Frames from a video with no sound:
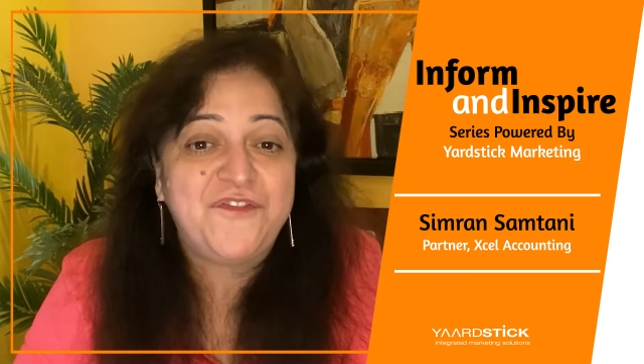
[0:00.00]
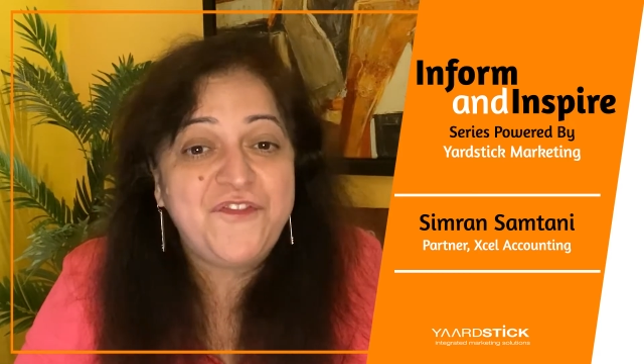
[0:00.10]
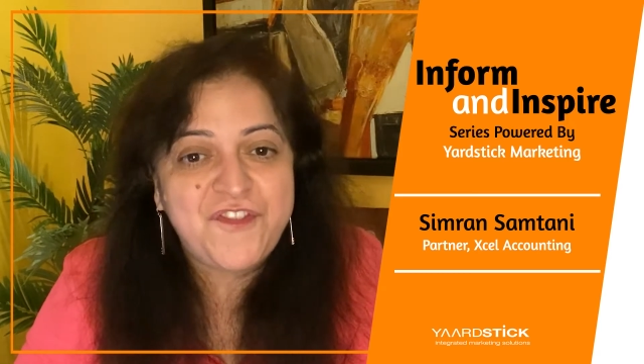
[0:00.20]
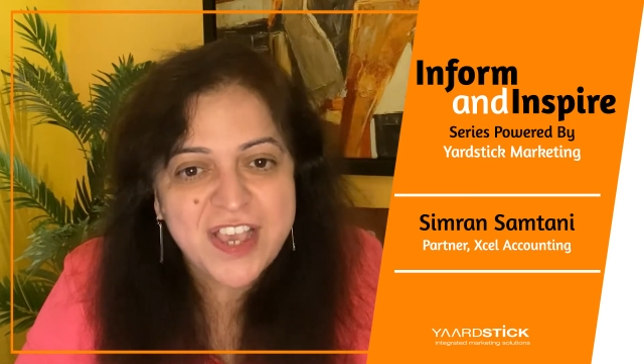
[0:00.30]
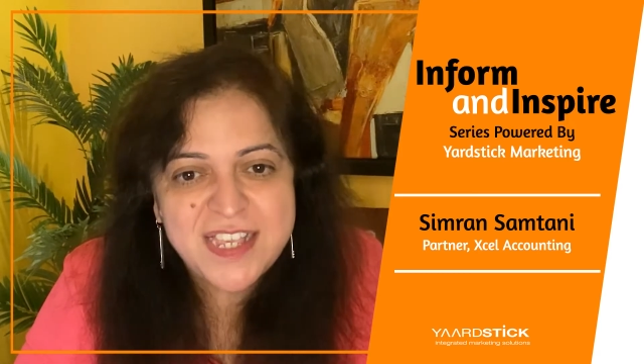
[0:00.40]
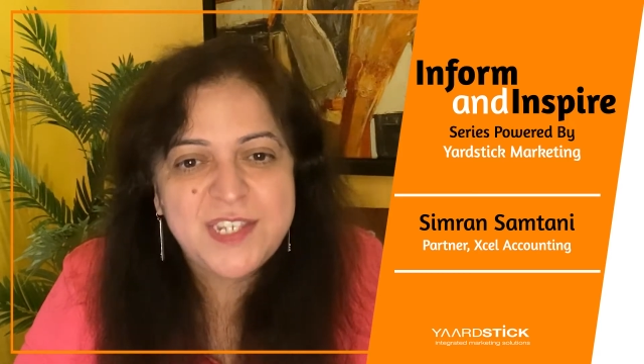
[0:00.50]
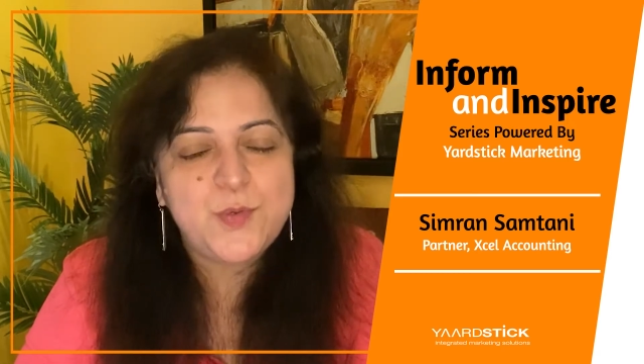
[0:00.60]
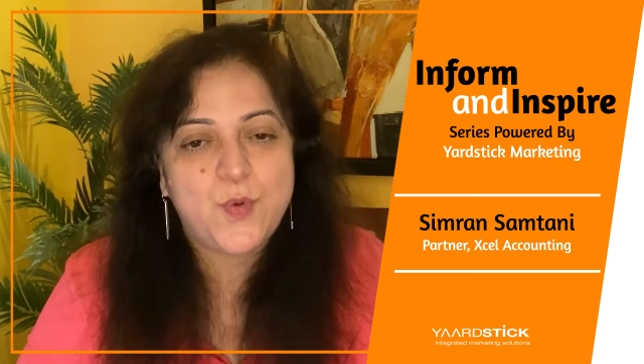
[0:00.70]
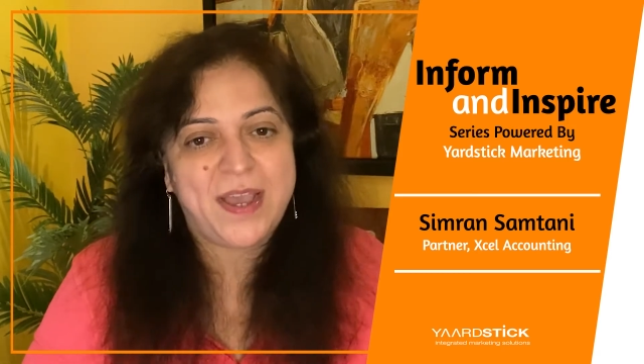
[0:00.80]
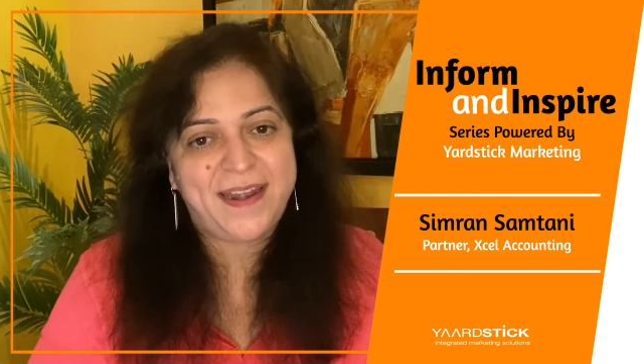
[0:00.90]
The
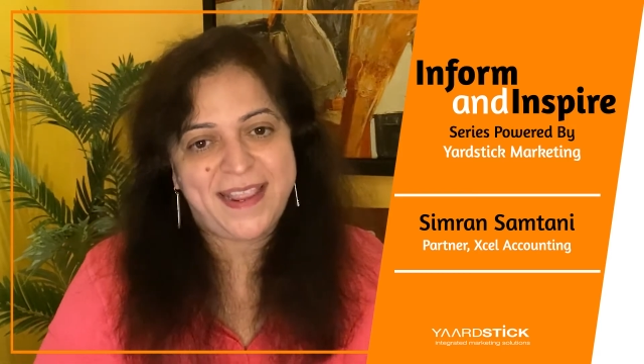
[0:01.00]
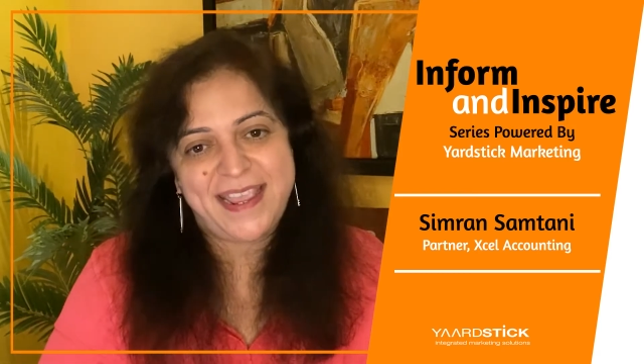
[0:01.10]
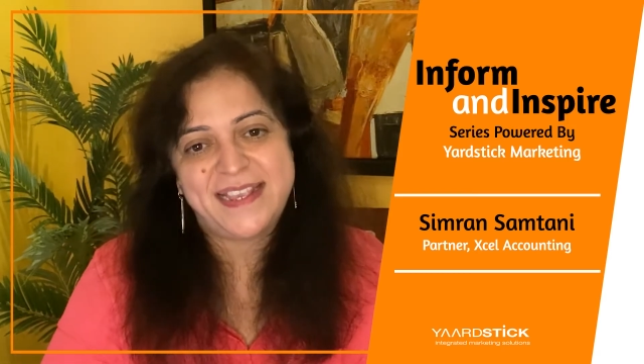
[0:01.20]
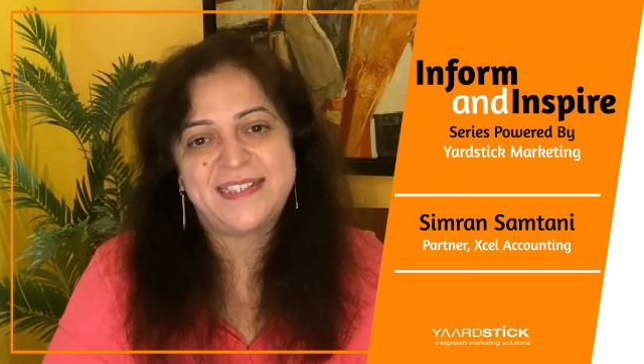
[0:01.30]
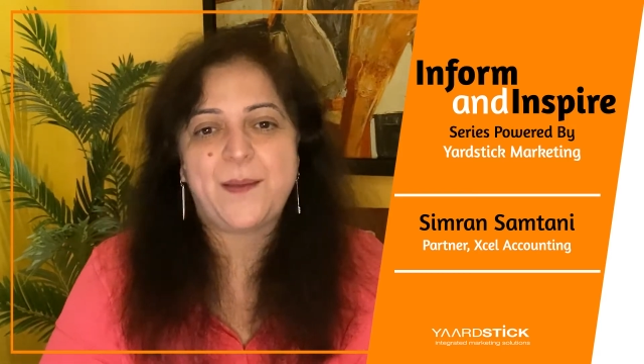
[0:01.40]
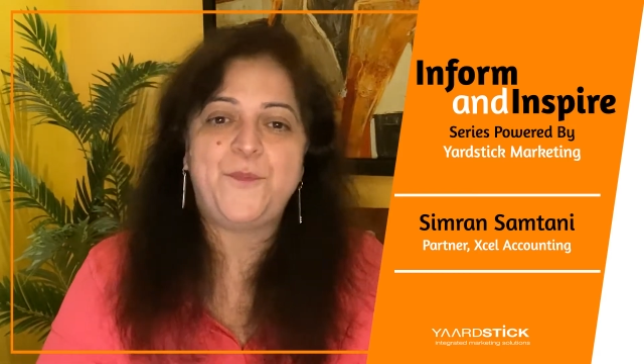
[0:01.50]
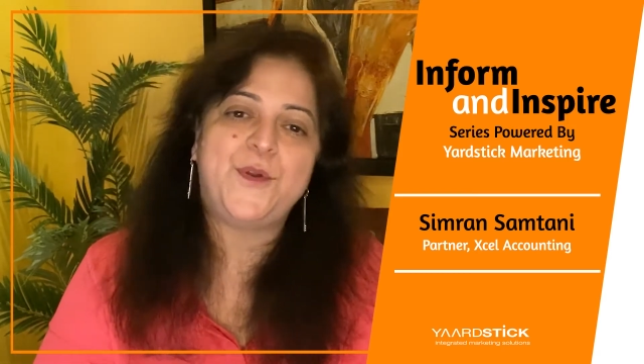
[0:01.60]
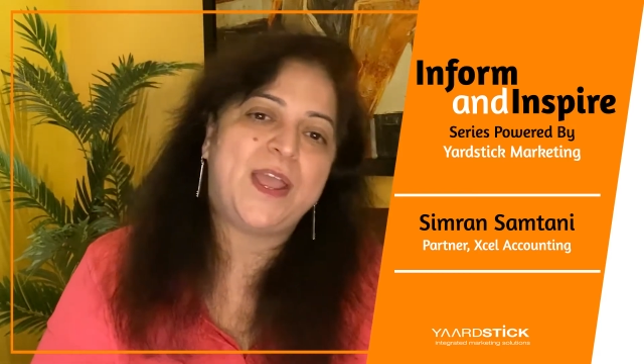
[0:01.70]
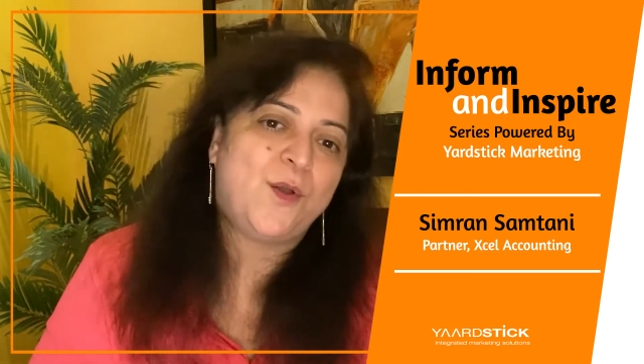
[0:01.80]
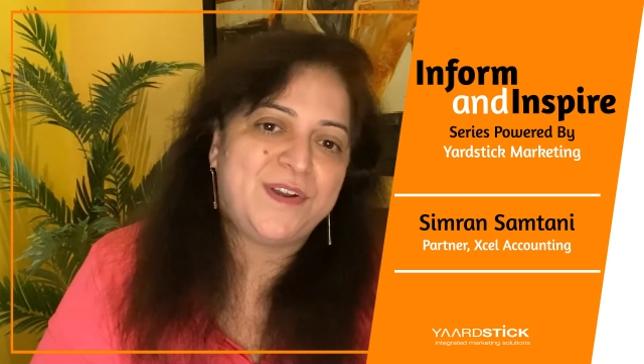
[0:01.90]
first one is
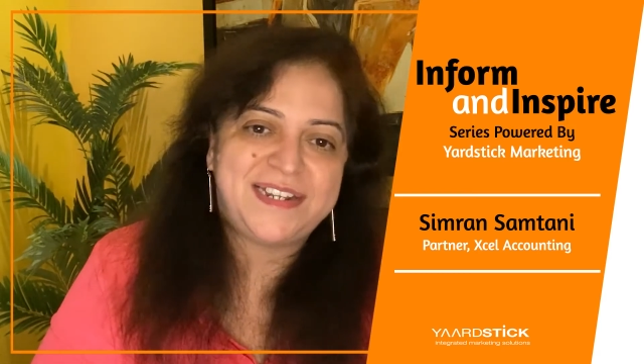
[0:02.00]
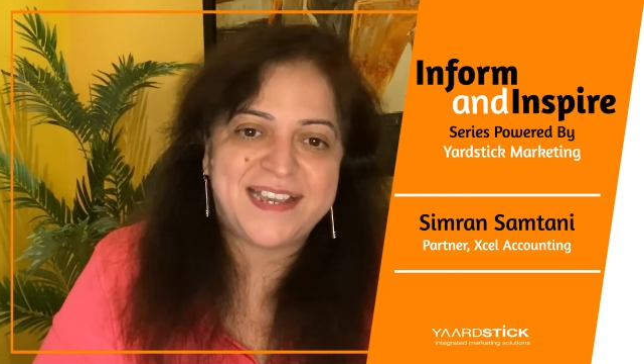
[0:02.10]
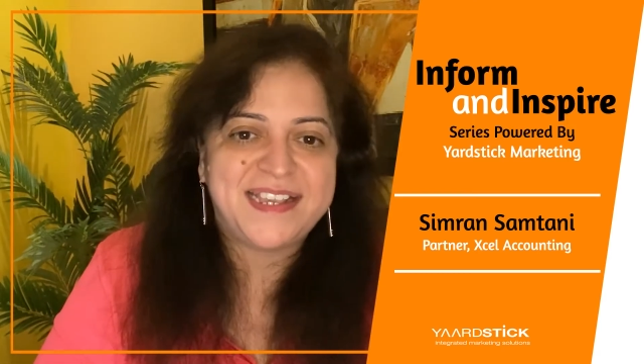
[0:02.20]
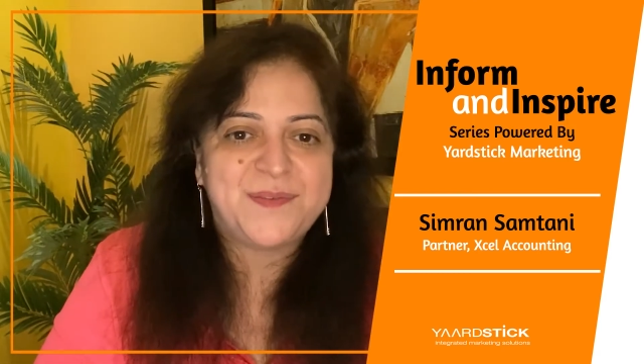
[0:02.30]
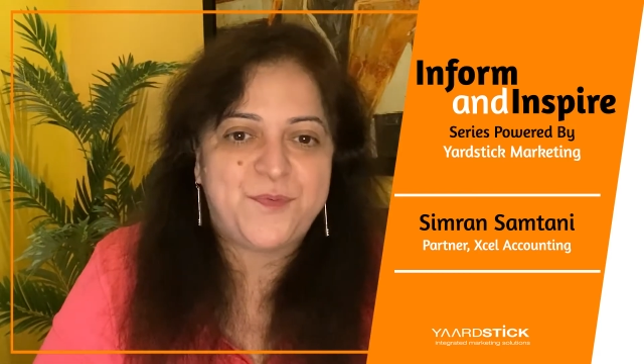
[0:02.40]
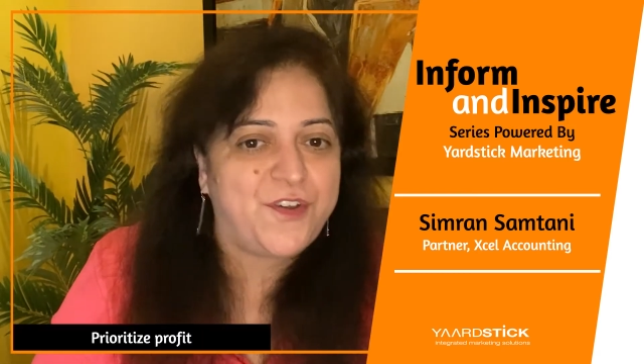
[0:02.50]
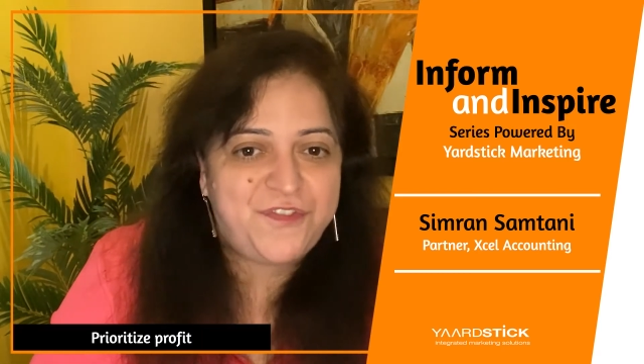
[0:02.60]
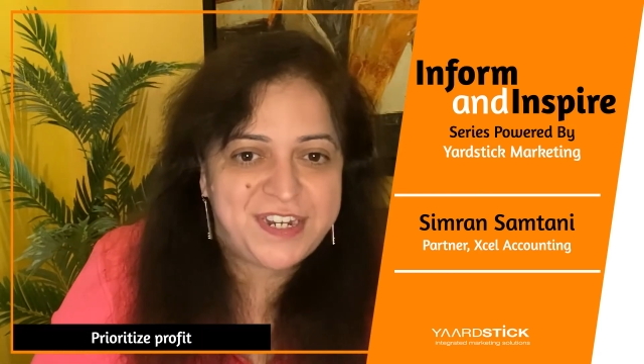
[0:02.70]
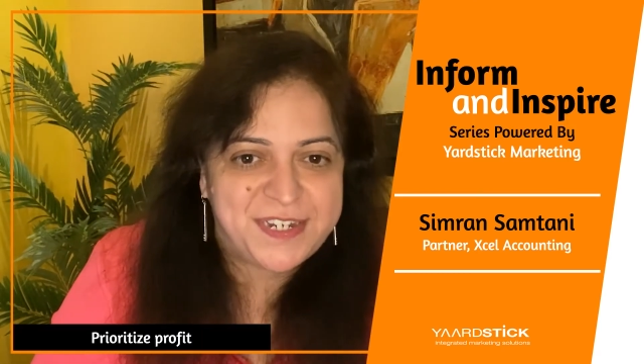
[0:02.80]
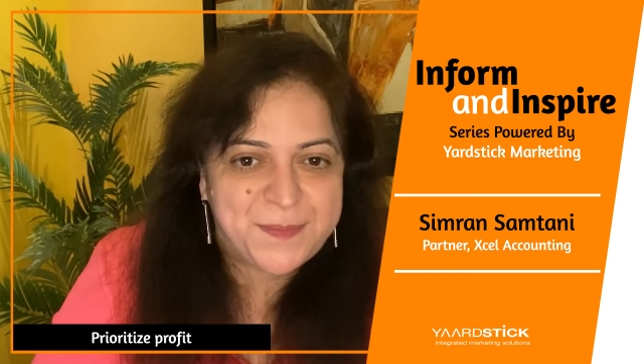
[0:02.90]
prioritize
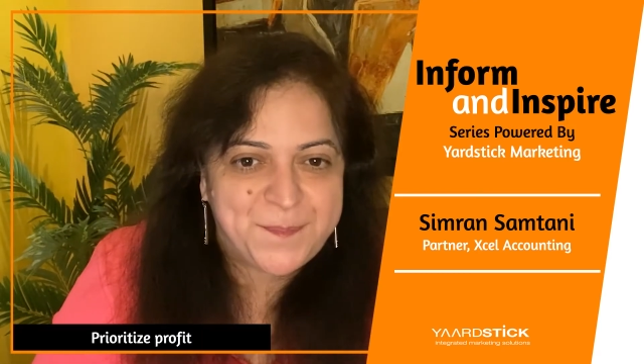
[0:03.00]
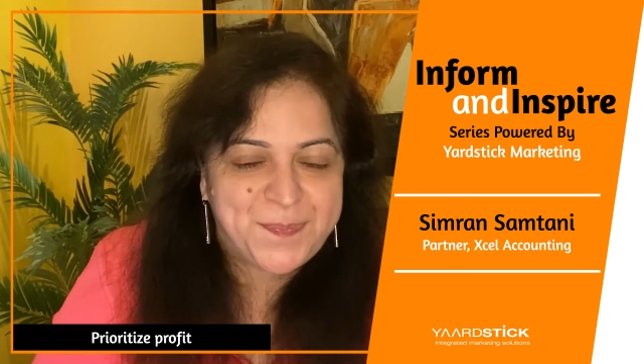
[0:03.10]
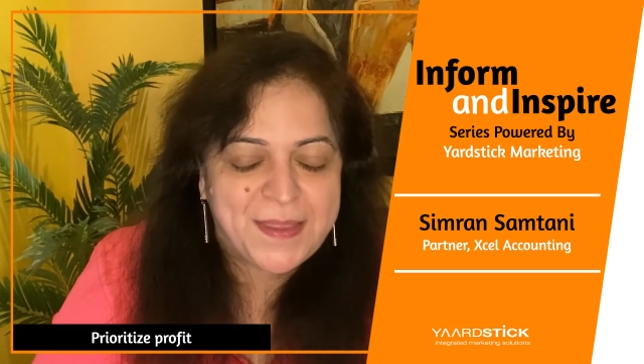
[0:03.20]
profit.